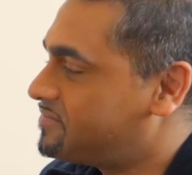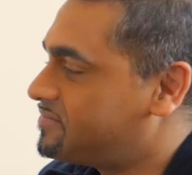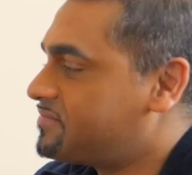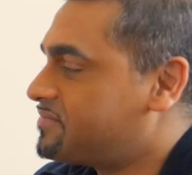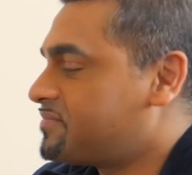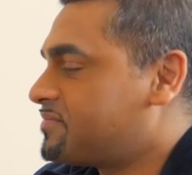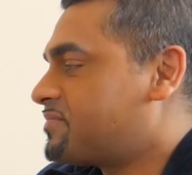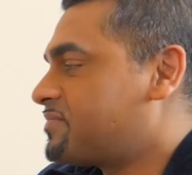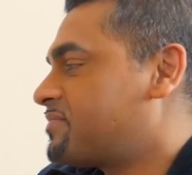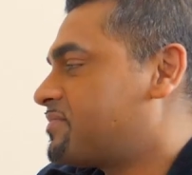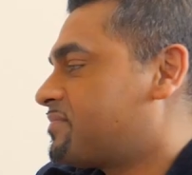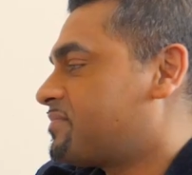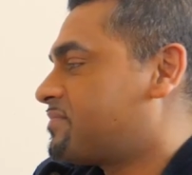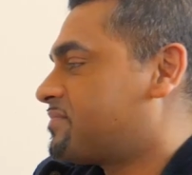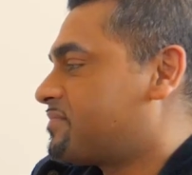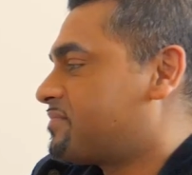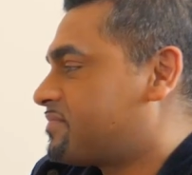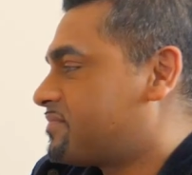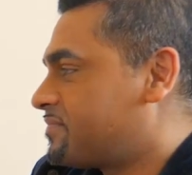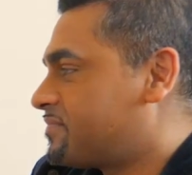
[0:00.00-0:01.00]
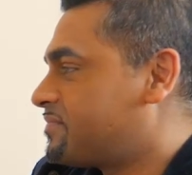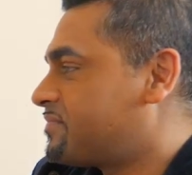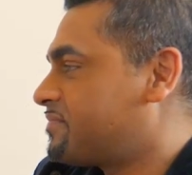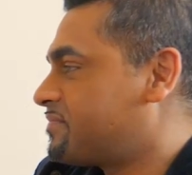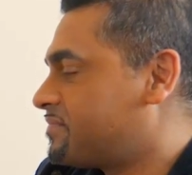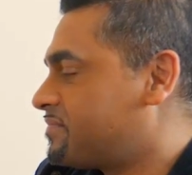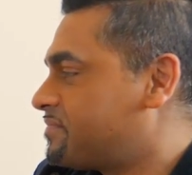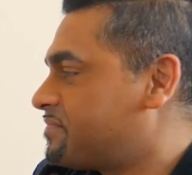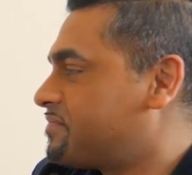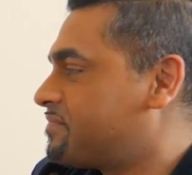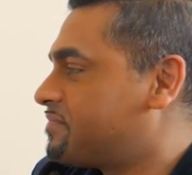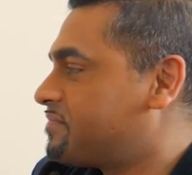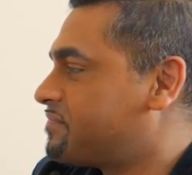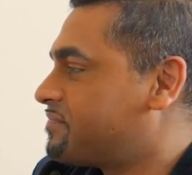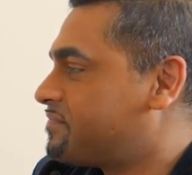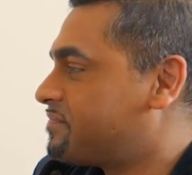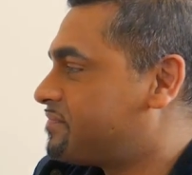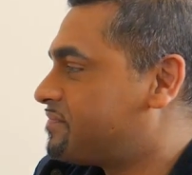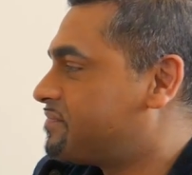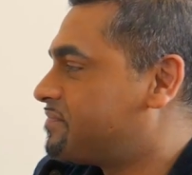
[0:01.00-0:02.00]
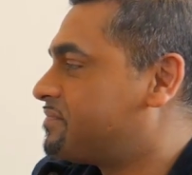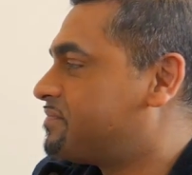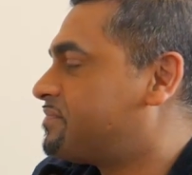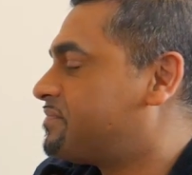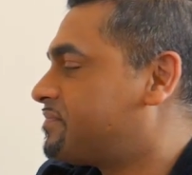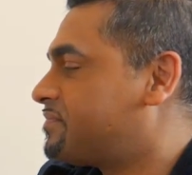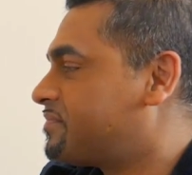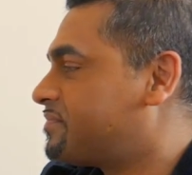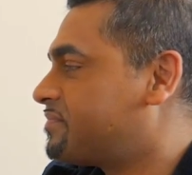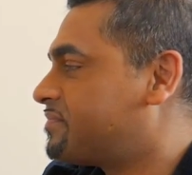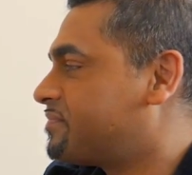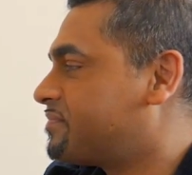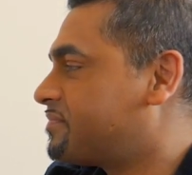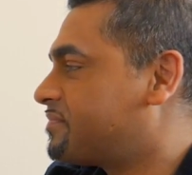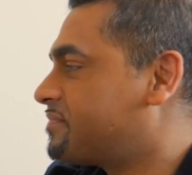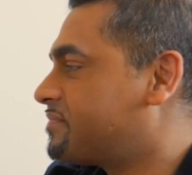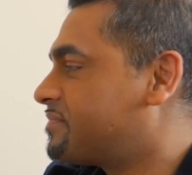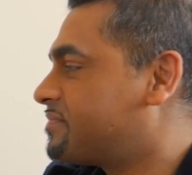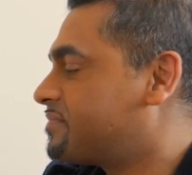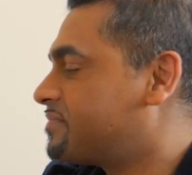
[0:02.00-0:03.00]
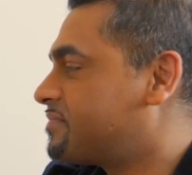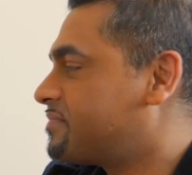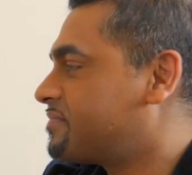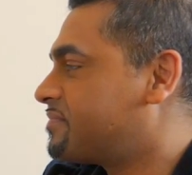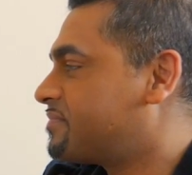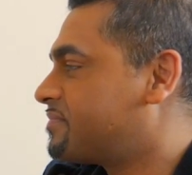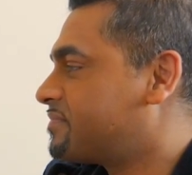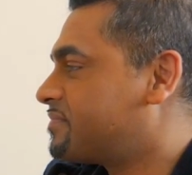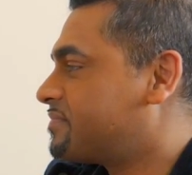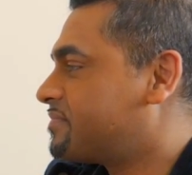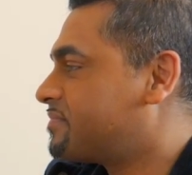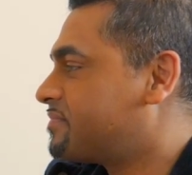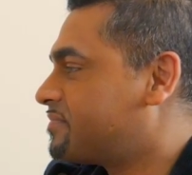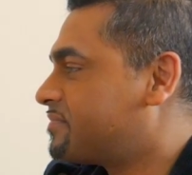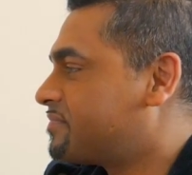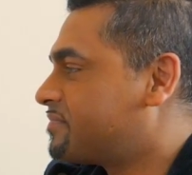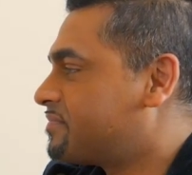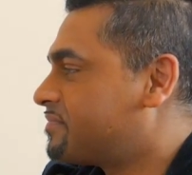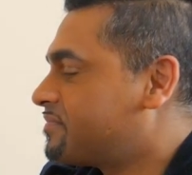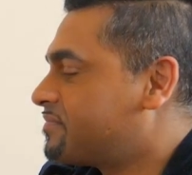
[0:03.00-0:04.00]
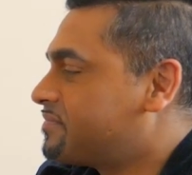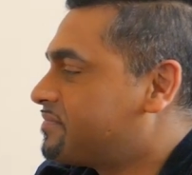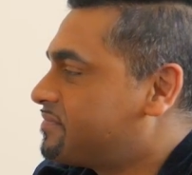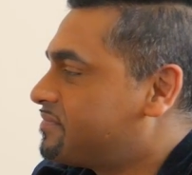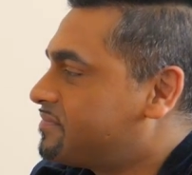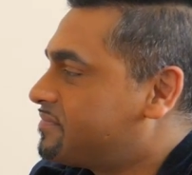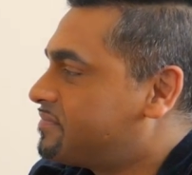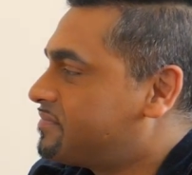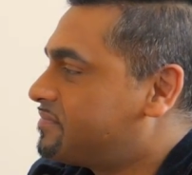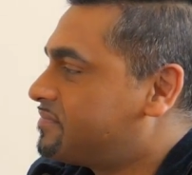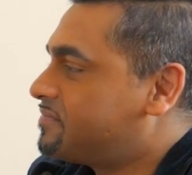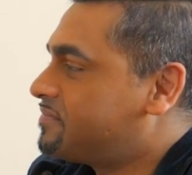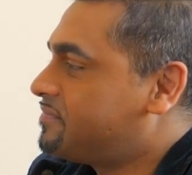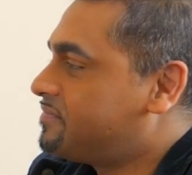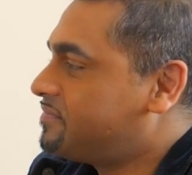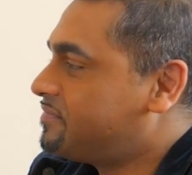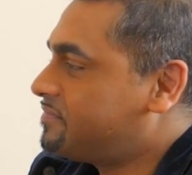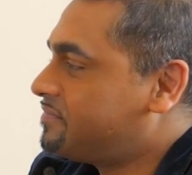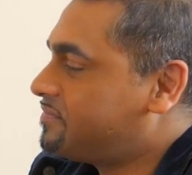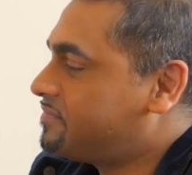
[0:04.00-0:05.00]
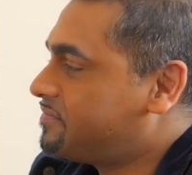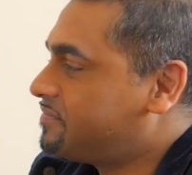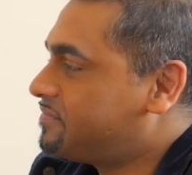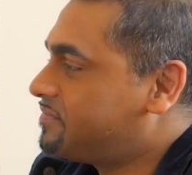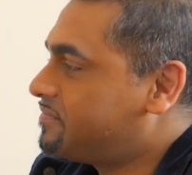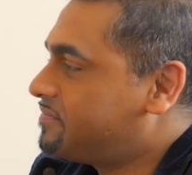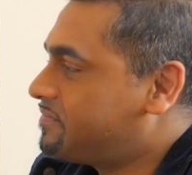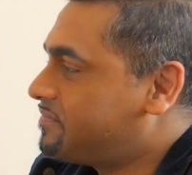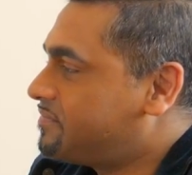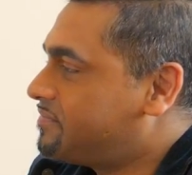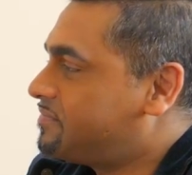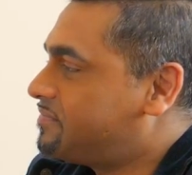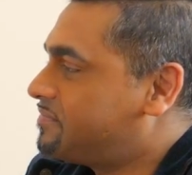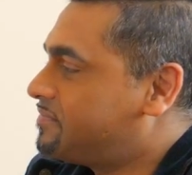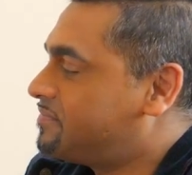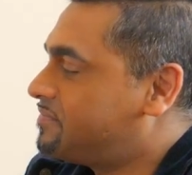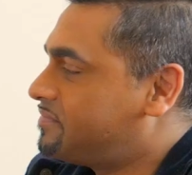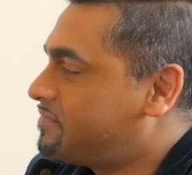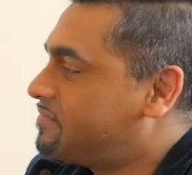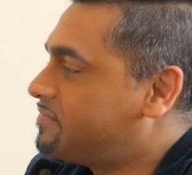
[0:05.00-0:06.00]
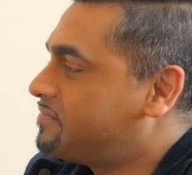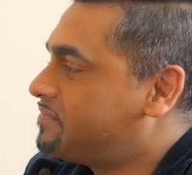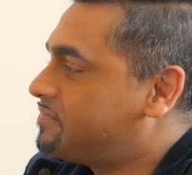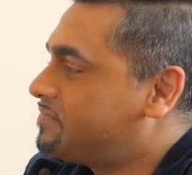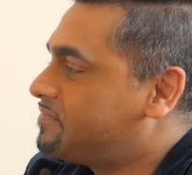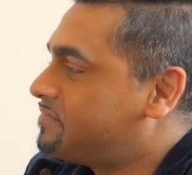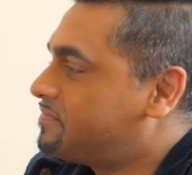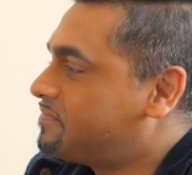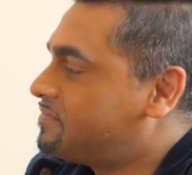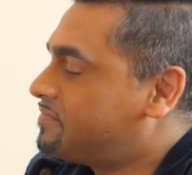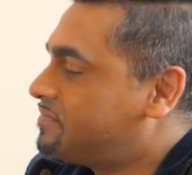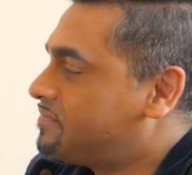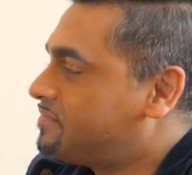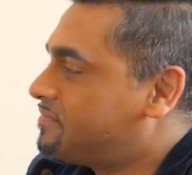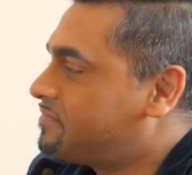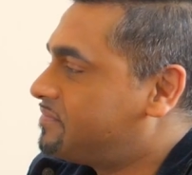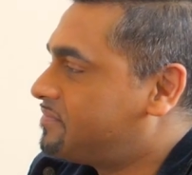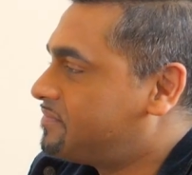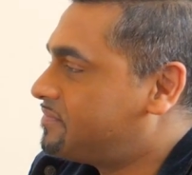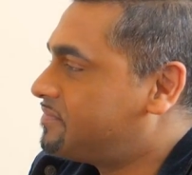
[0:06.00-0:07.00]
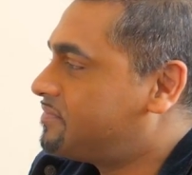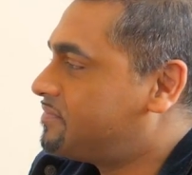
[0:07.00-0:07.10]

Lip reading: [no speech]